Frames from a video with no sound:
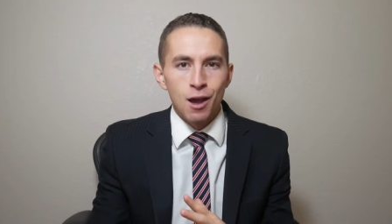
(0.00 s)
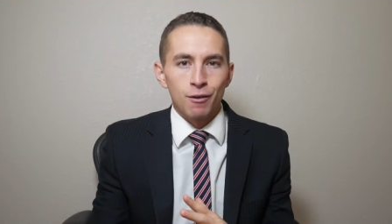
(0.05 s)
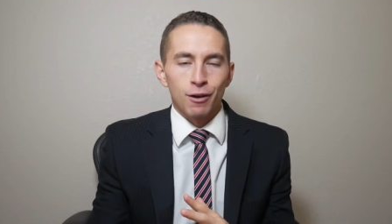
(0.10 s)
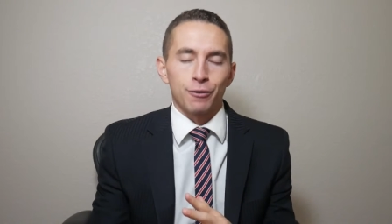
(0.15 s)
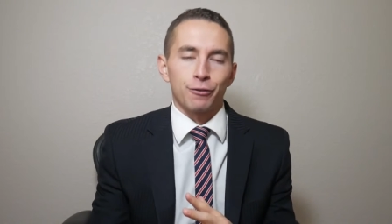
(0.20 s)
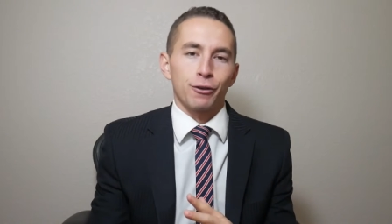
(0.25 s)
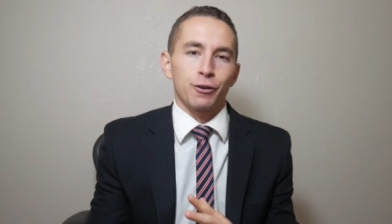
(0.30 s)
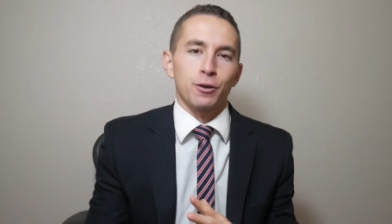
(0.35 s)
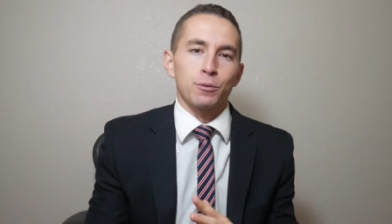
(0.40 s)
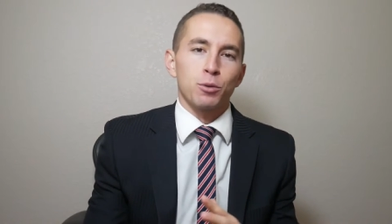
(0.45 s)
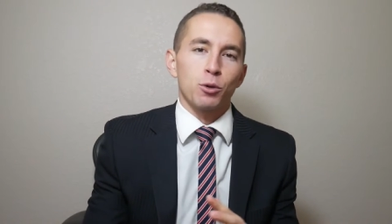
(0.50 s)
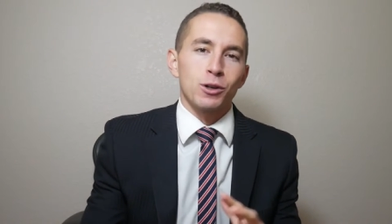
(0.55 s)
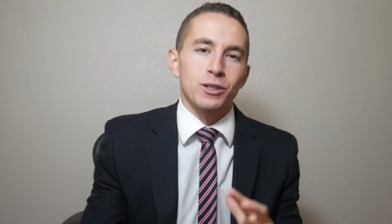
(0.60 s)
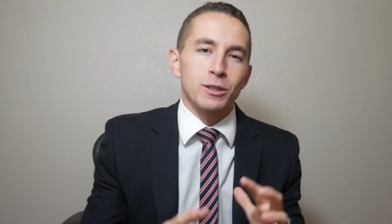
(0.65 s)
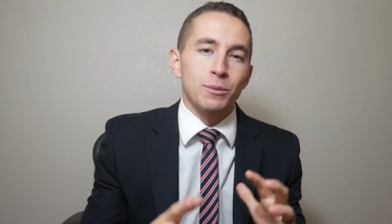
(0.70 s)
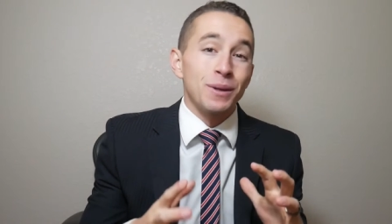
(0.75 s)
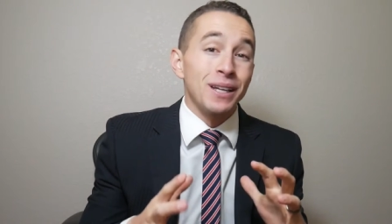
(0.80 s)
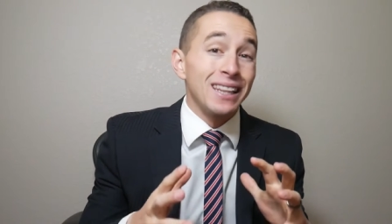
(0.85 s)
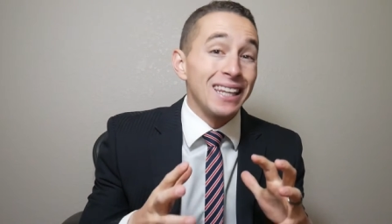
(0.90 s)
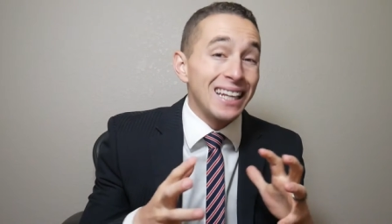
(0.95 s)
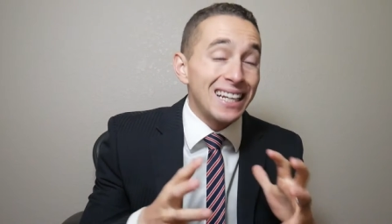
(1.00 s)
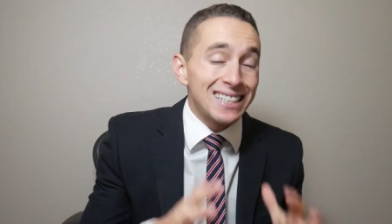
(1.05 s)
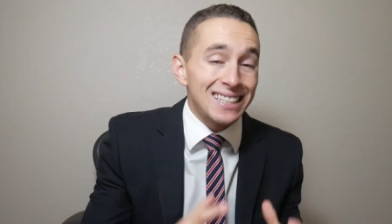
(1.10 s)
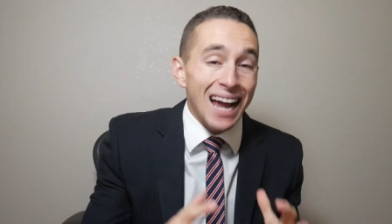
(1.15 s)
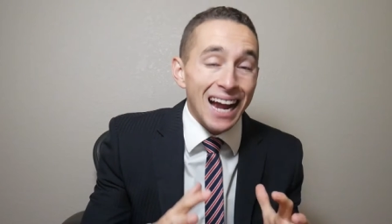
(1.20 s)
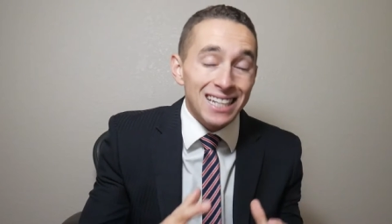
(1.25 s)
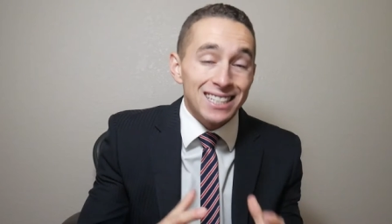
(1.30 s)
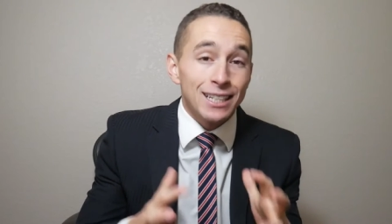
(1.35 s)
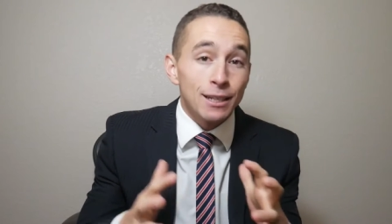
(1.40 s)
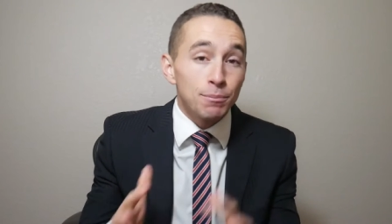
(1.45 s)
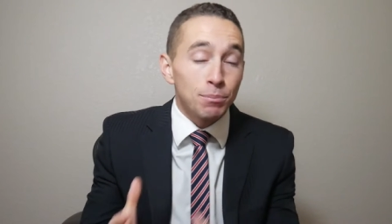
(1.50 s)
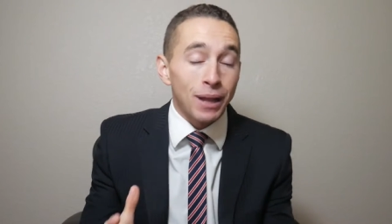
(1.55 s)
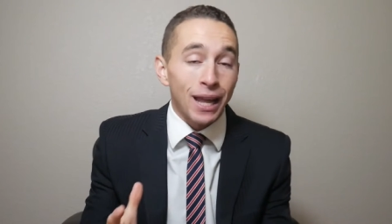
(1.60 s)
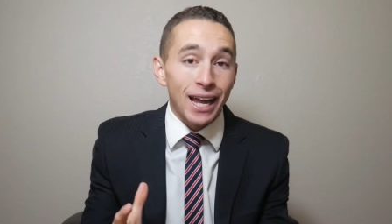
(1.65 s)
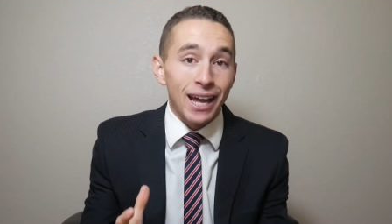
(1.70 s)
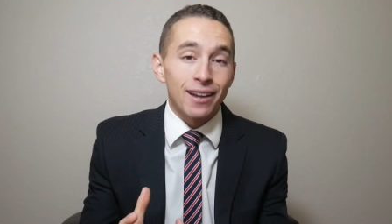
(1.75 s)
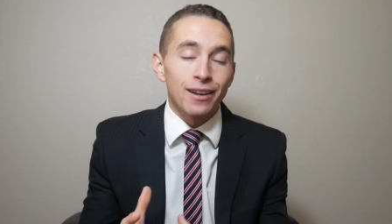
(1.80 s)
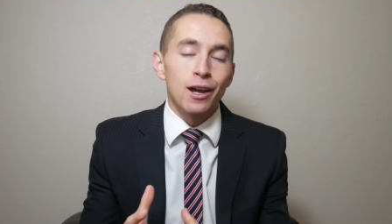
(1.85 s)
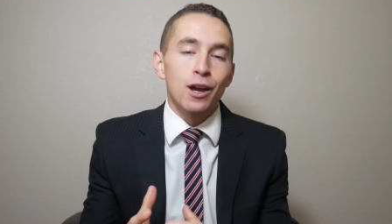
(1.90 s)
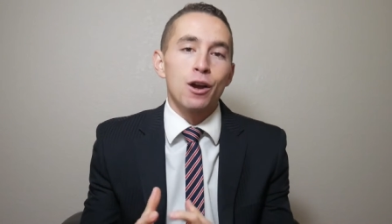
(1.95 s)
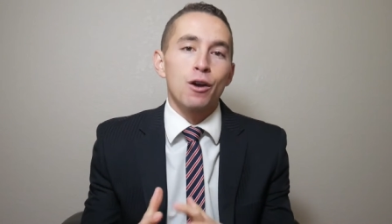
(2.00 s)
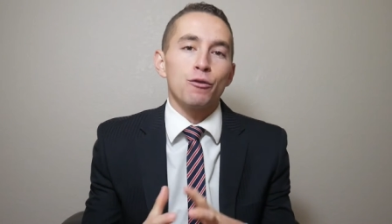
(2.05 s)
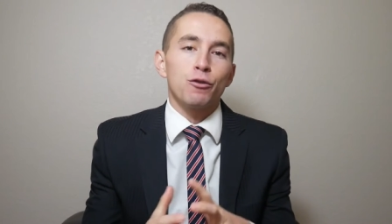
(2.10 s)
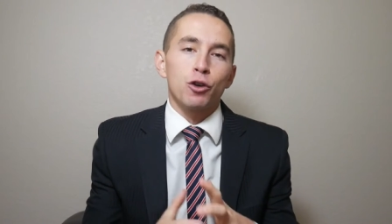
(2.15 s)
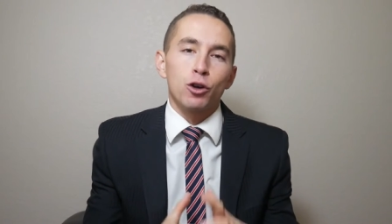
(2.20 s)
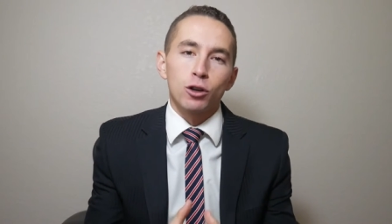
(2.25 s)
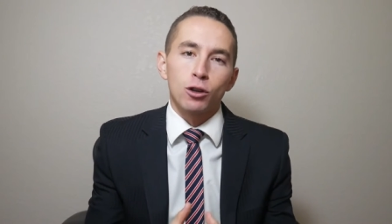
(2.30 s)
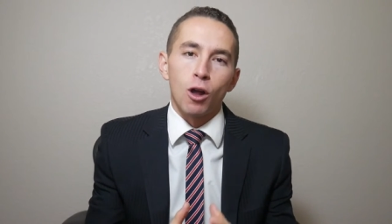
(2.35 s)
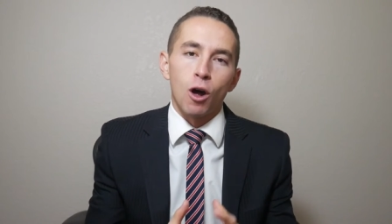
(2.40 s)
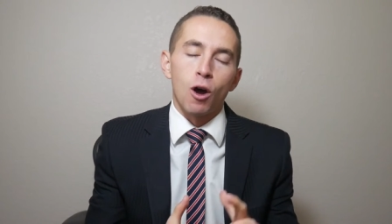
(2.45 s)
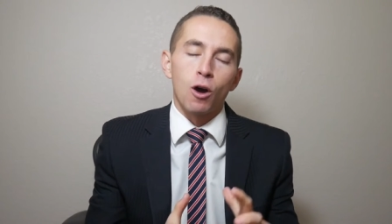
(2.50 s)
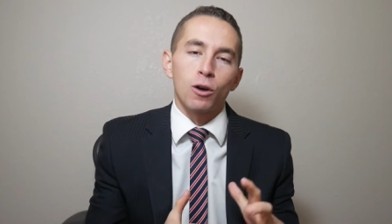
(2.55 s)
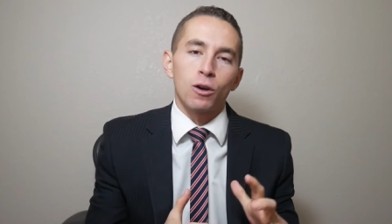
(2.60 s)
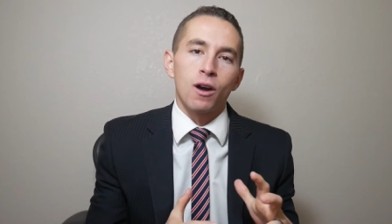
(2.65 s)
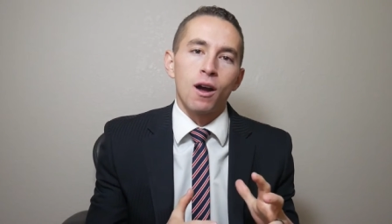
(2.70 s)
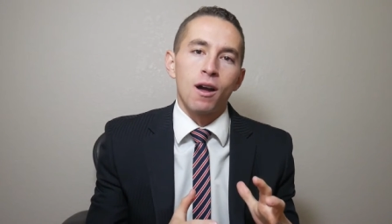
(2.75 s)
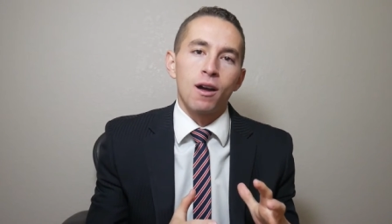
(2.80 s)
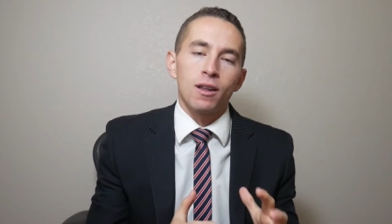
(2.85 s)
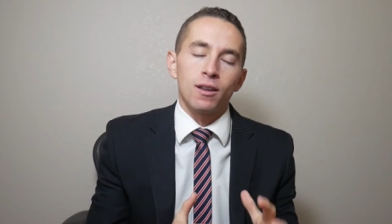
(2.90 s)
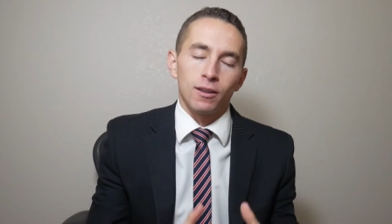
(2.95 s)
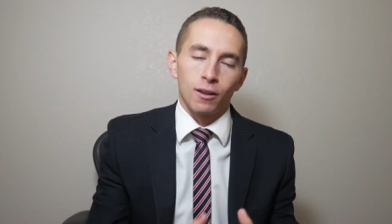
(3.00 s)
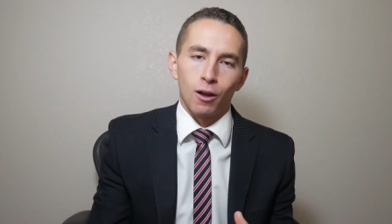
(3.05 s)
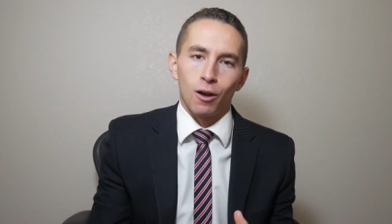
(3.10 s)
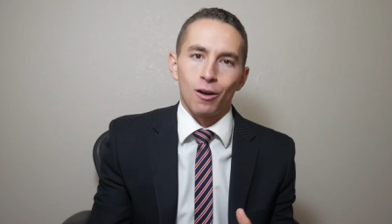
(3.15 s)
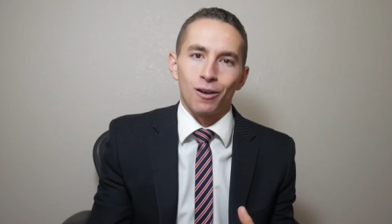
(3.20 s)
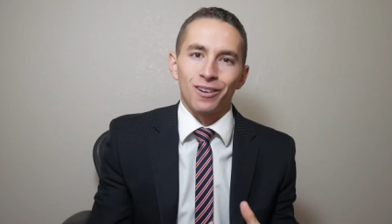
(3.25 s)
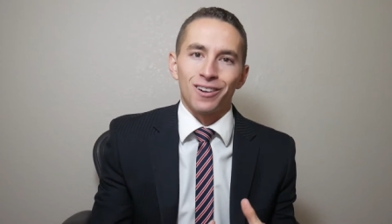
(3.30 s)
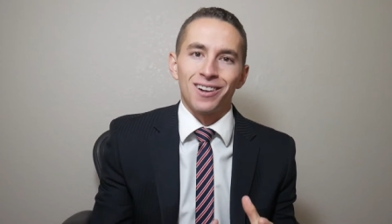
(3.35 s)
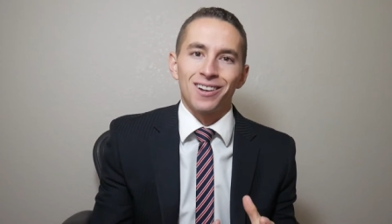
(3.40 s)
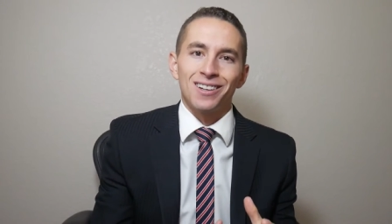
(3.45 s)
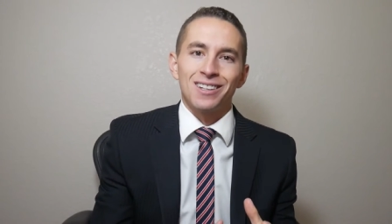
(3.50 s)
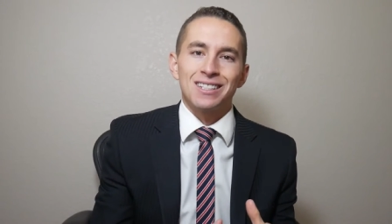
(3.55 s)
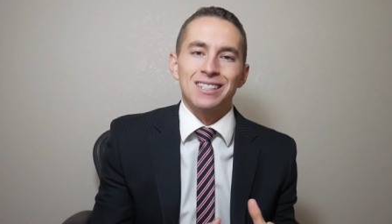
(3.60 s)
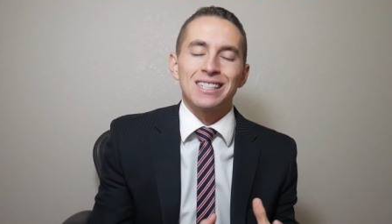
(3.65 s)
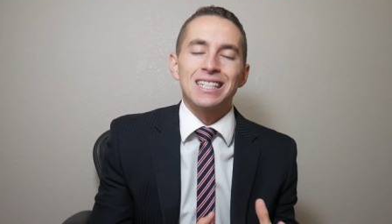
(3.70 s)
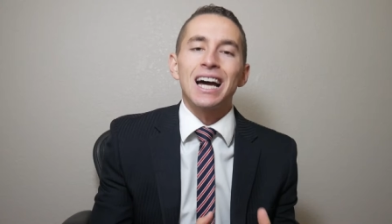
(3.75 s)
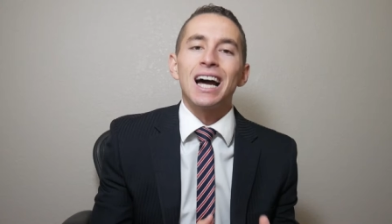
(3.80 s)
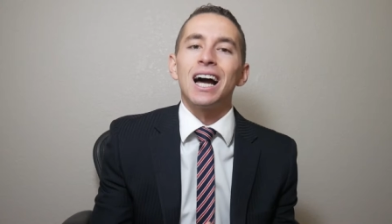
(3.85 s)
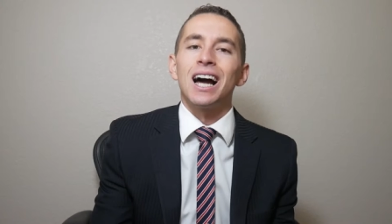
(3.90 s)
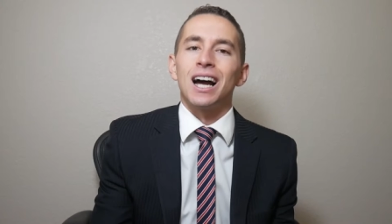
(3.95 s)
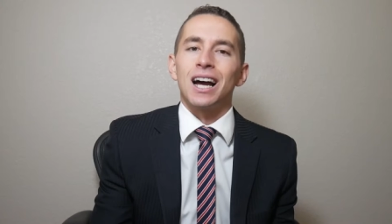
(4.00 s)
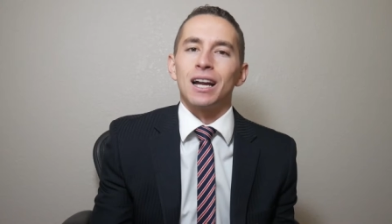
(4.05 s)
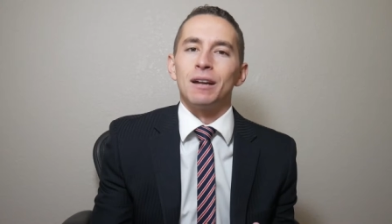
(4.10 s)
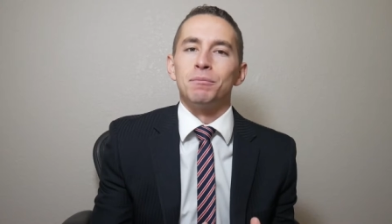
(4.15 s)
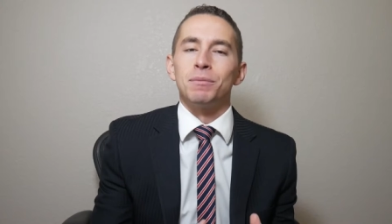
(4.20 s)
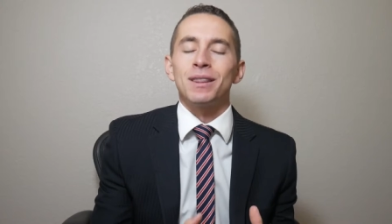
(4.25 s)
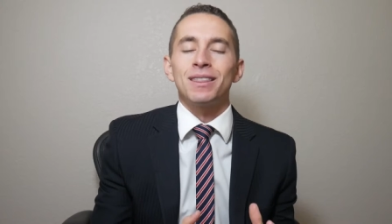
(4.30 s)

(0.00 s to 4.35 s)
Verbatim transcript: for federal employees to be in the exact same plan for a long, long time.